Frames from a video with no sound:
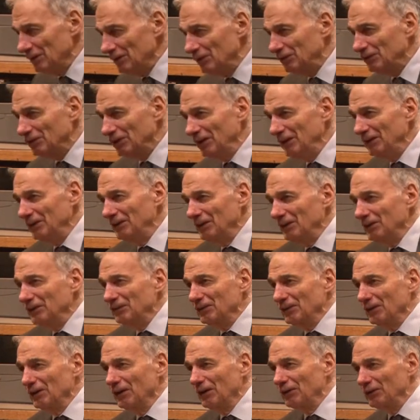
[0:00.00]
You see, this
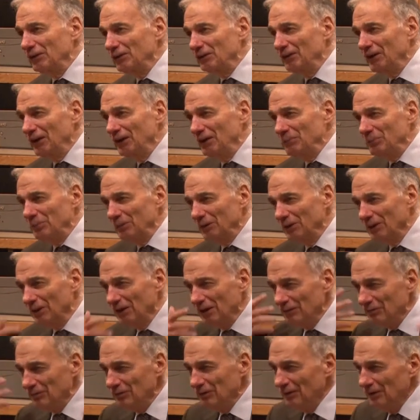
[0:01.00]
is another example
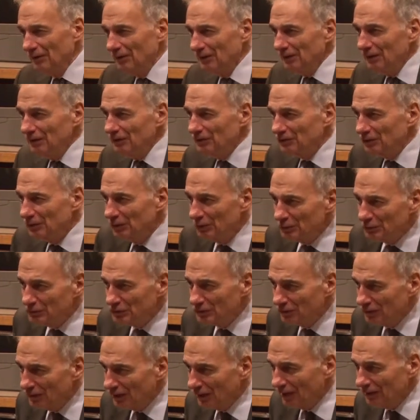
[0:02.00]
of
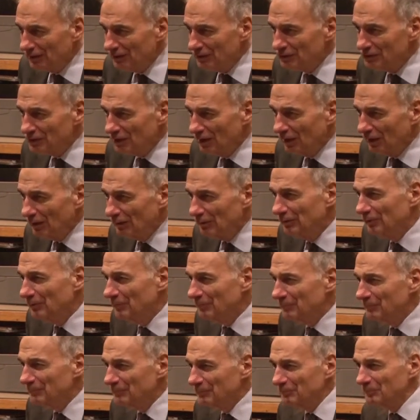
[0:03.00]
solutions on the shelf
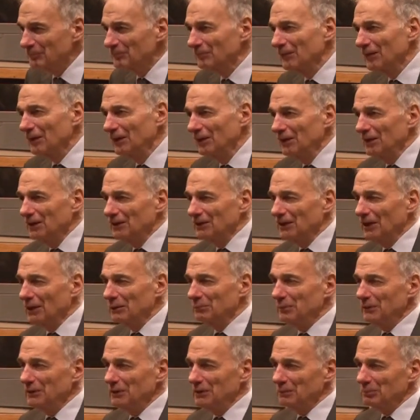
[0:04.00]

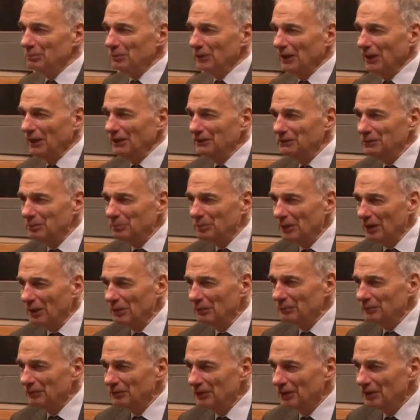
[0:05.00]
not being applied to
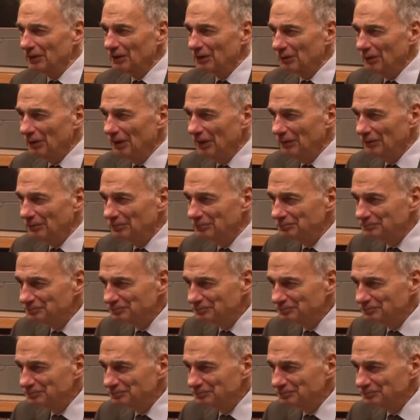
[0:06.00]
problems on the ground.